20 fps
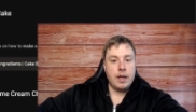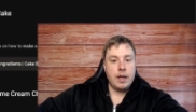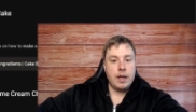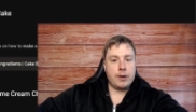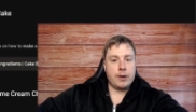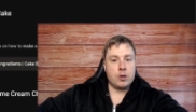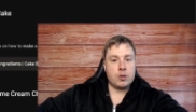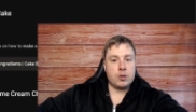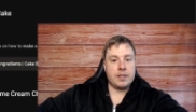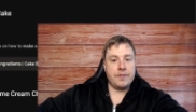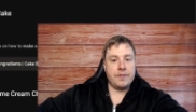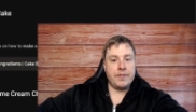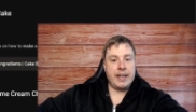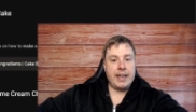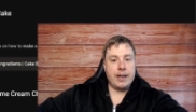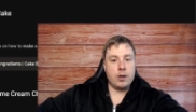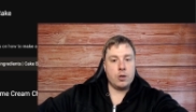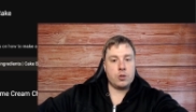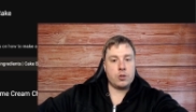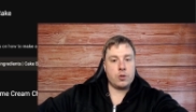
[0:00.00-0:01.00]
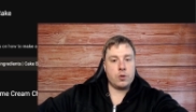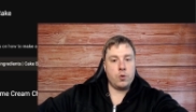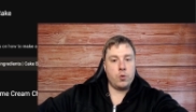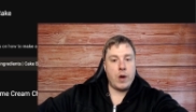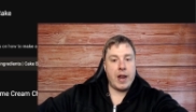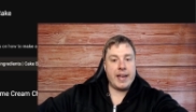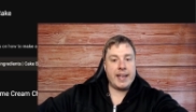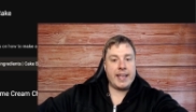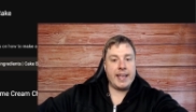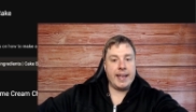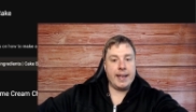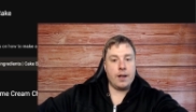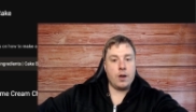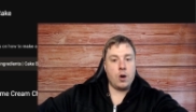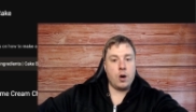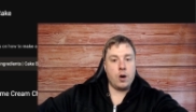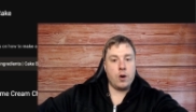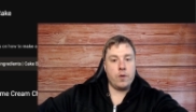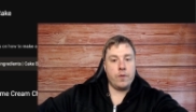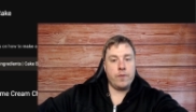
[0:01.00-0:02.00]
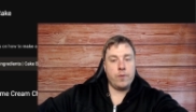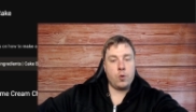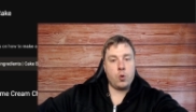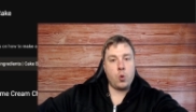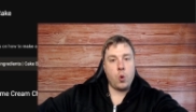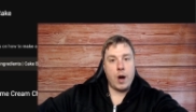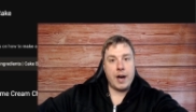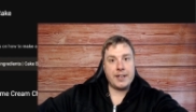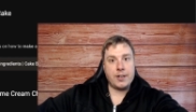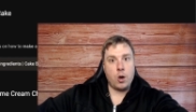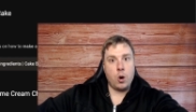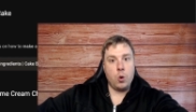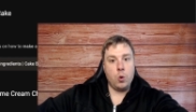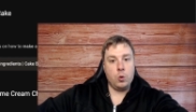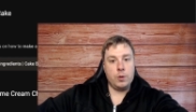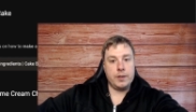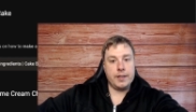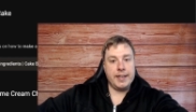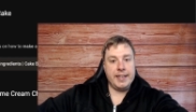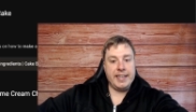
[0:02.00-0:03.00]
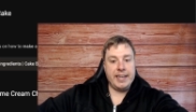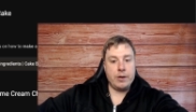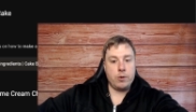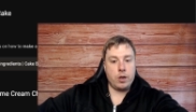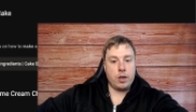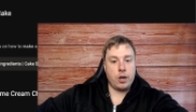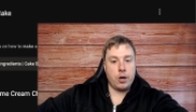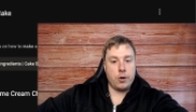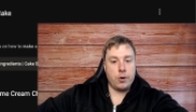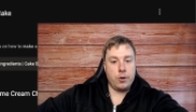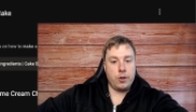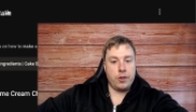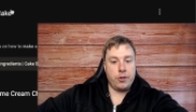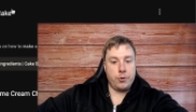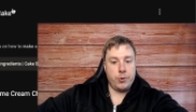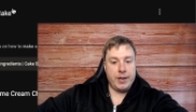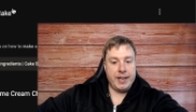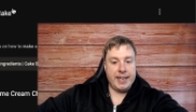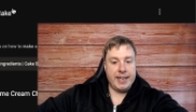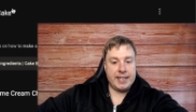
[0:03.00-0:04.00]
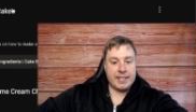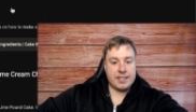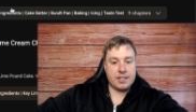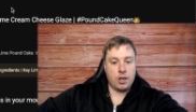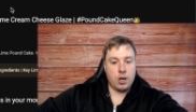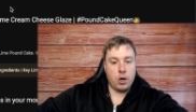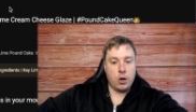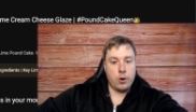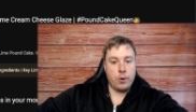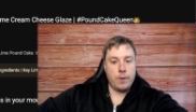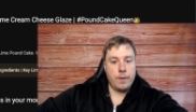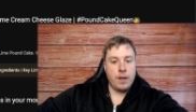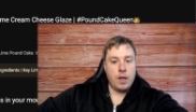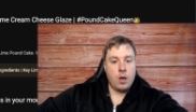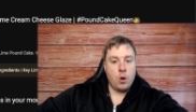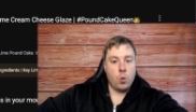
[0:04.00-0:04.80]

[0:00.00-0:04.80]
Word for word: because the videos ranking are quite old a year ago three years ago